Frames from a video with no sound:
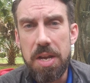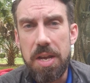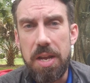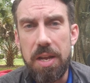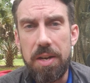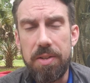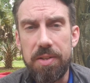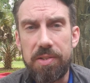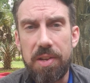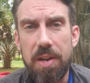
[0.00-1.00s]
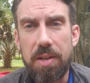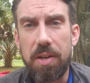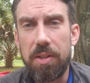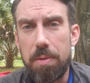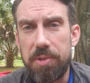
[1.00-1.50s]
in the Seneca,
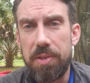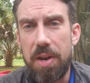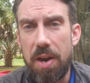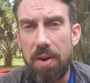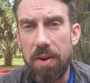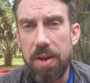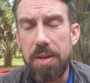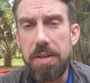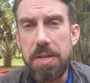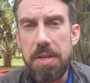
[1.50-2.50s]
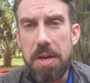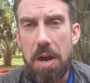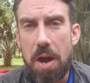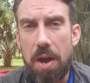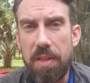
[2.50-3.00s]
Clemson area.
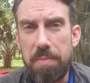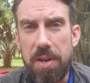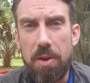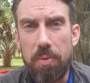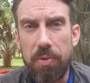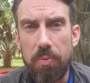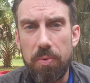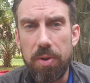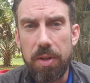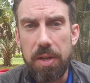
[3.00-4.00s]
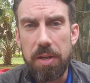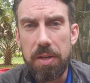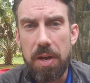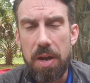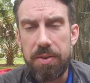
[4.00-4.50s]
They've been hit with a really
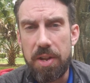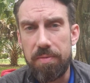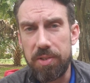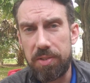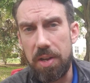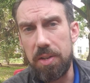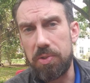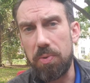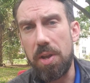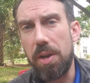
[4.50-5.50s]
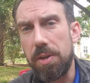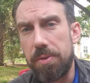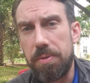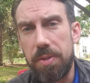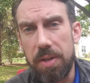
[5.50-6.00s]
devastating tornado
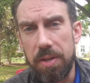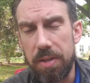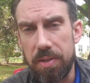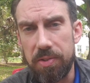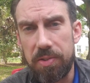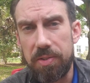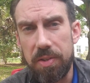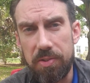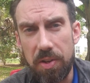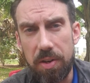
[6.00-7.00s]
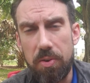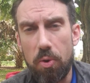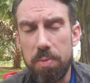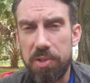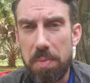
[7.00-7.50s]
that has done an
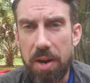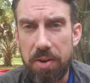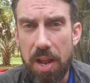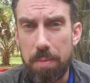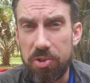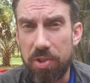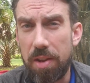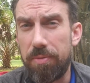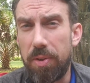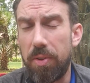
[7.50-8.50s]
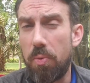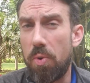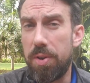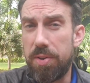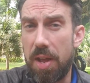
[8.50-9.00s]
enormous amount of damage. Thankfully, only
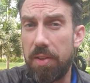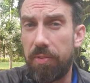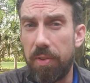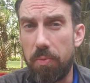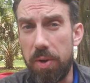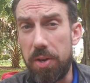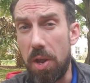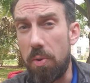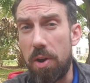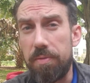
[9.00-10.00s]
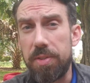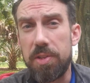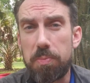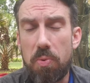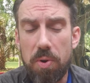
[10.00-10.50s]
one death that we know of at
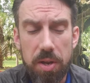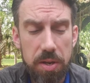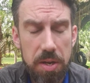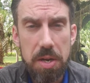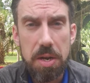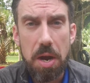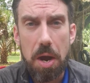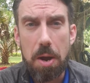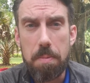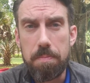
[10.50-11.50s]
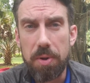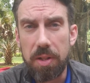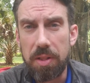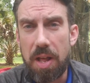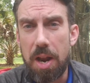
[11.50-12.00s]
this point, but a
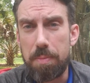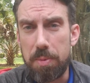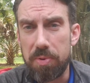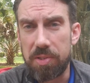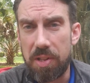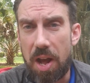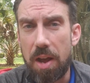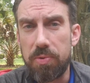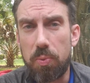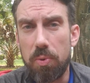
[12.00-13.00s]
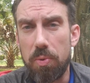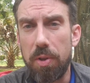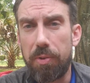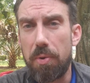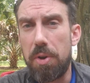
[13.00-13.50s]
lot of people's lives were
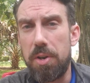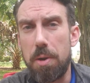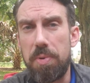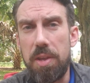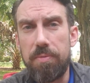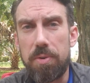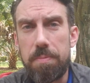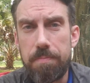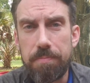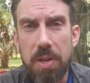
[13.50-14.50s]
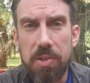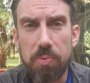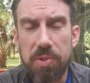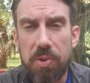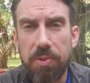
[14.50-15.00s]
really thrown into upheaval as a
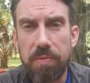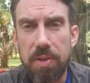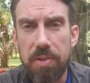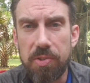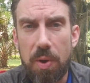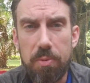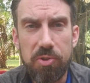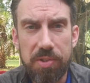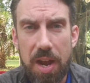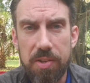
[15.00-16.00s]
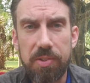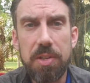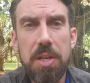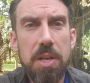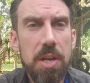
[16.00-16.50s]
result of this. So I would just ask
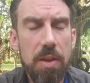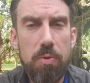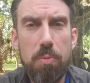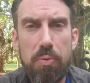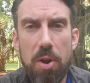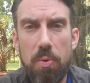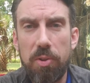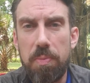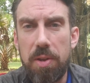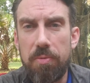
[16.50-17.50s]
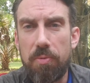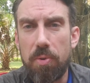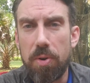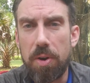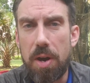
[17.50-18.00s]
if you would pray with me
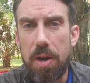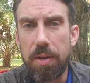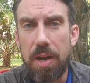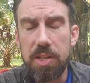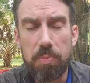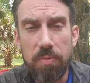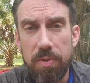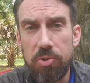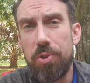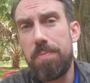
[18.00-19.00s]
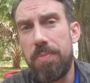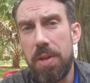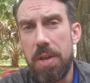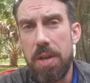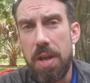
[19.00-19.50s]
for God's provision
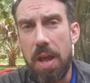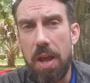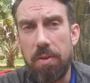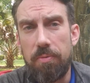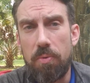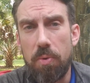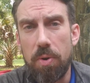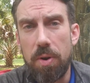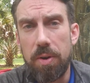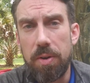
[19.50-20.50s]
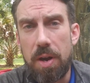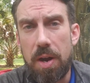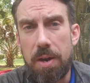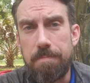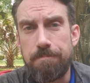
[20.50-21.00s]
and for
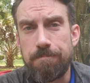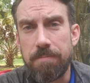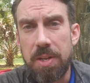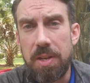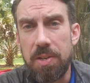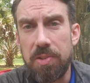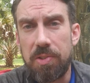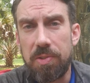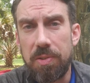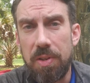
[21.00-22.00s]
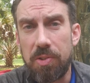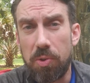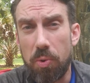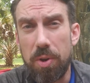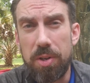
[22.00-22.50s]
His
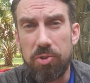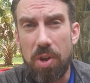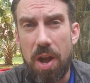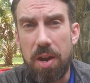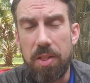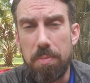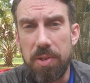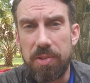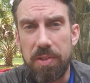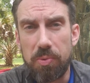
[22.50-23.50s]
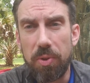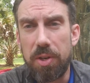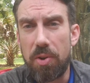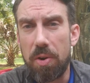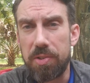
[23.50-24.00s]
glory to shine in the midst of this really
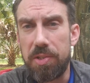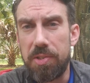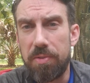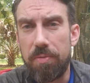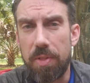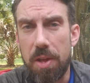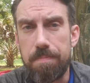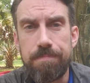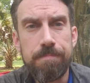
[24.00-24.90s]
dark season for them.